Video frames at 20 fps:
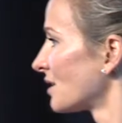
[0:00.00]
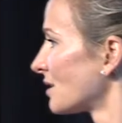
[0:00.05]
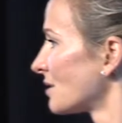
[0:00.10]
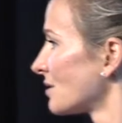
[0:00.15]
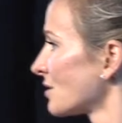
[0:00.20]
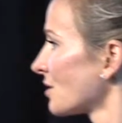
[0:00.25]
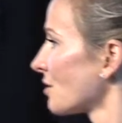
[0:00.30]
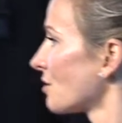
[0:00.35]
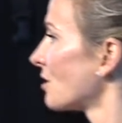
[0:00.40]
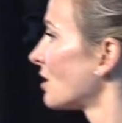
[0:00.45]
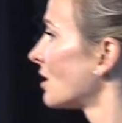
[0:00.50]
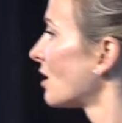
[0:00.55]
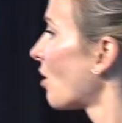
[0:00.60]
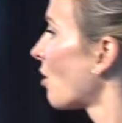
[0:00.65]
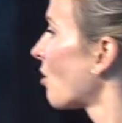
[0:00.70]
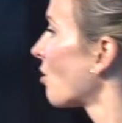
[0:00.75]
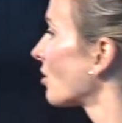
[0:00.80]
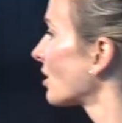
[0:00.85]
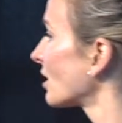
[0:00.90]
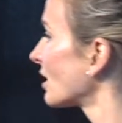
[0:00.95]
So
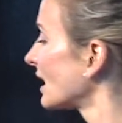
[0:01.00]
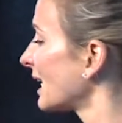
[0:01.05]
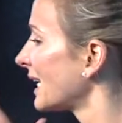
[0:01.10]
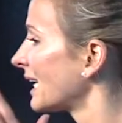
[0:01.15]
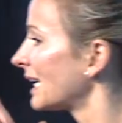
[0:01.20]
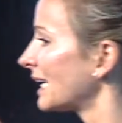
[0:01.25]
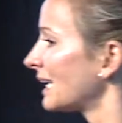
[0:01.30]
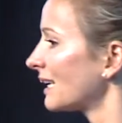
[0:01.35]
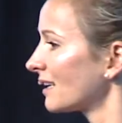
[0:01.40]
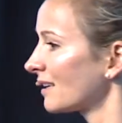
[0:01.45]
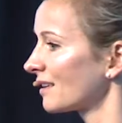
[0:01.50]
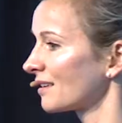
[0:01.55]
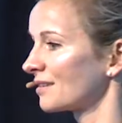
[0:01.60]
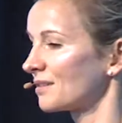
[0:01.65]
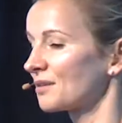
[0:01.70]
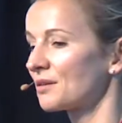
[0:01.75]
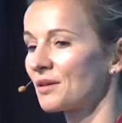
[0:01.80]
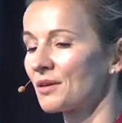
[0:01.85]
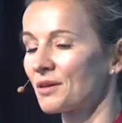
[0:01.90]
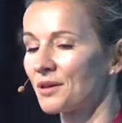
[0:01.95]
long, lean,
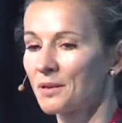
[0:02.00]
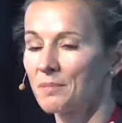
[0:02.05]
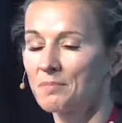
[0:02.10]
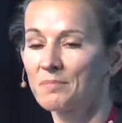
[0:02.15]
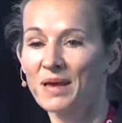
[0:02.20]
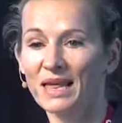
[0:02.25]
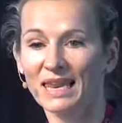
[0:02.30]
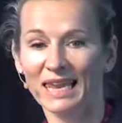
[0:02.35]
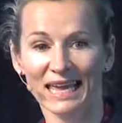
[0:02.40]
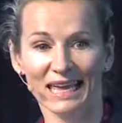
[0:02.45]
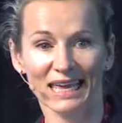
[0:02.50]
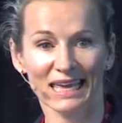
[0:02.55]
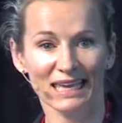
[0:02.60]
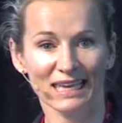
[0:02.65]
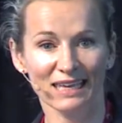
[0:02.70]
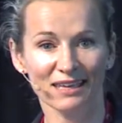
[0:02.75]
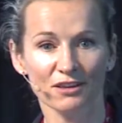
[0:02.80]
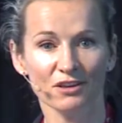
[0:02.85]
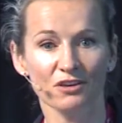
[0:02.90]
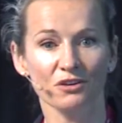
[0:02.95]

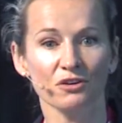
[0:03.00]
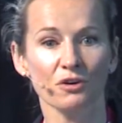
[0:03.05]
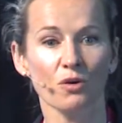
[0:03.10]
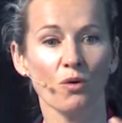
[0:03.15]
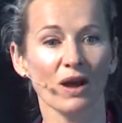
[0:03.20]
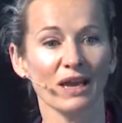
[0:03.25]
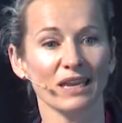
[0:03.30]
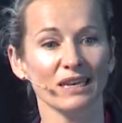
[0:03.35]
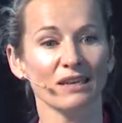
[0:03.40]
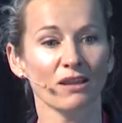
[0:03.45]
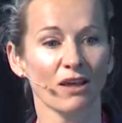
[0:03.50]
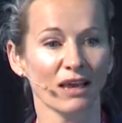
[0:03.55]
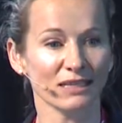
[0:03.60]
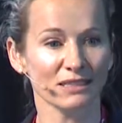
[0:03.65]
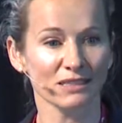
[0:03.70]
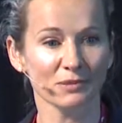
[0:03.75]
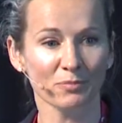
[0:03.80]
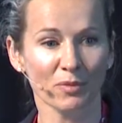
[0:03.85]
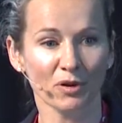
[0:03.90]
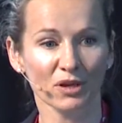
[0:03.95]
ballet, quite
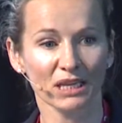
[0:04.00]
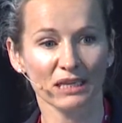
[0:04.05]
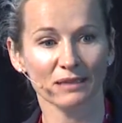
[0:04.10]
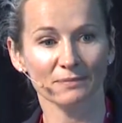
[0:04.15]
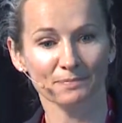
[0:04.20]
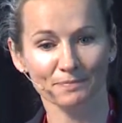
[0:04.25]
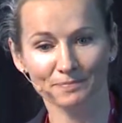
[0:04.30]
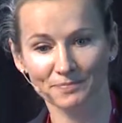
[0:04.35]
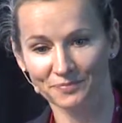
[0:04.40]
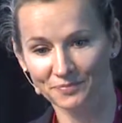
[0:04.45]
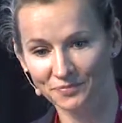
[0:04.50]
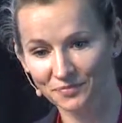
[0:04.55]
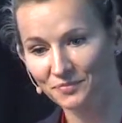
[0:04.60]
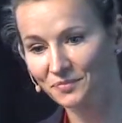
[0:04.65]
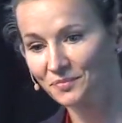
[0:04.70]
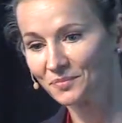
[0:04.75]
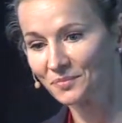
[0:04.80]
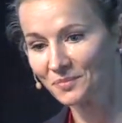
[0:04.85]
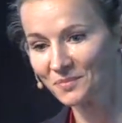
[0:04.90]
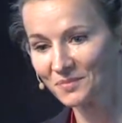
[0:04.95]
light body.
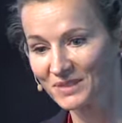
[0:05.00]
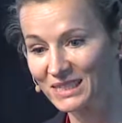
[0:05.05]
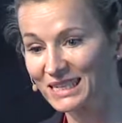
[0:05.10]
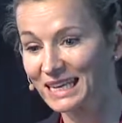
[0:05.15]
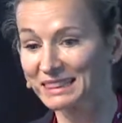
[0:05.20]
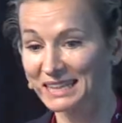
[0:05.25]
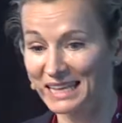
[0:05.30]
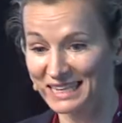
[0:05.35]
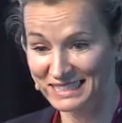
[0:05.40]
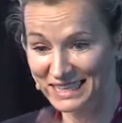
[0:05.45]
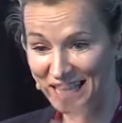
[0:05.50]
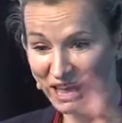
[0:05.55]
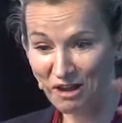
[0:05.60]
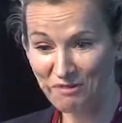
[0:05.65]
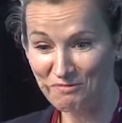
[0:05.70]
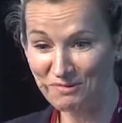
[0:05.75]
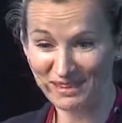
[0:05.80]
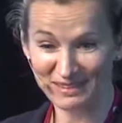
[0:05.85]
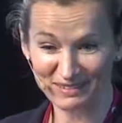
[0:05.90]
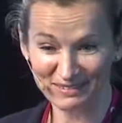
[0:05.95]
And that's how
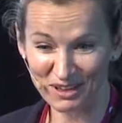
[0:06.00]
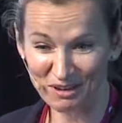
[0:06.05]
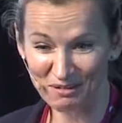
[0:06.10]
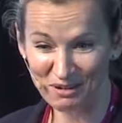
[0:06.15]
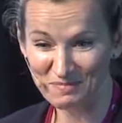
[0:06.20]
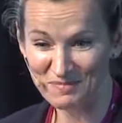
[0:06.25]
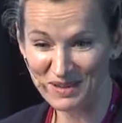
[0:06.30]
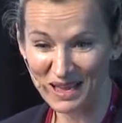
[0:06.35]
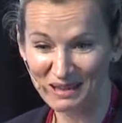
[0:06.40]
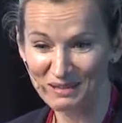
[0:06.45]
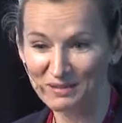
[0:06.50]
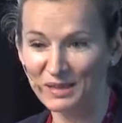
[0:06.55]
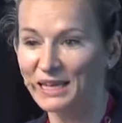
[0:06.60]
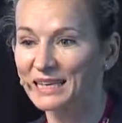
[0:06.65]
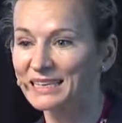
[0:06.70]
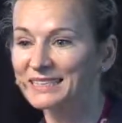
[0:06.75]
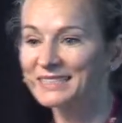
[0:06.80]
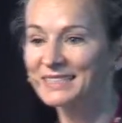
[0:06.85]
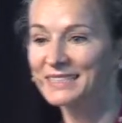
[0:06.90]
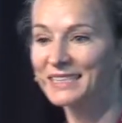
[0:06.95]
we go about
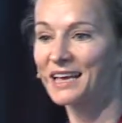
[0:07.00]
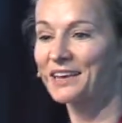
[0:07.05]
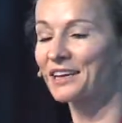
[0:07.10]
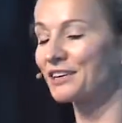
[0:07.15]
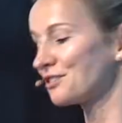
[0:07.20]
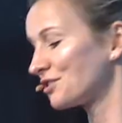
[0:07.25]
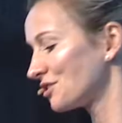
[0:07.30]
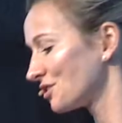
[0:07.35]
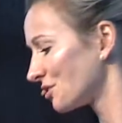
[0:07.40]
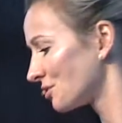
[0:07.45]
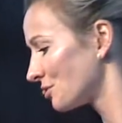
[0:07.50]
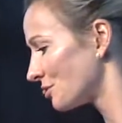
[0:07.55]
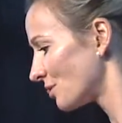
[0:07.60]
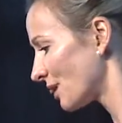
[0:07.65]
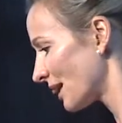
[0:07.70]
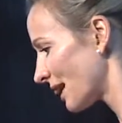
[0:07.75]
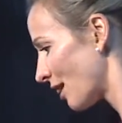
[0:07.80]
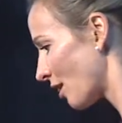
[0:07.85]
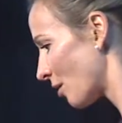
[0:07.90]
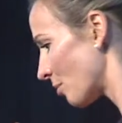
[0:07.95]
starting to do
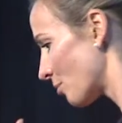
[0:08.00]
our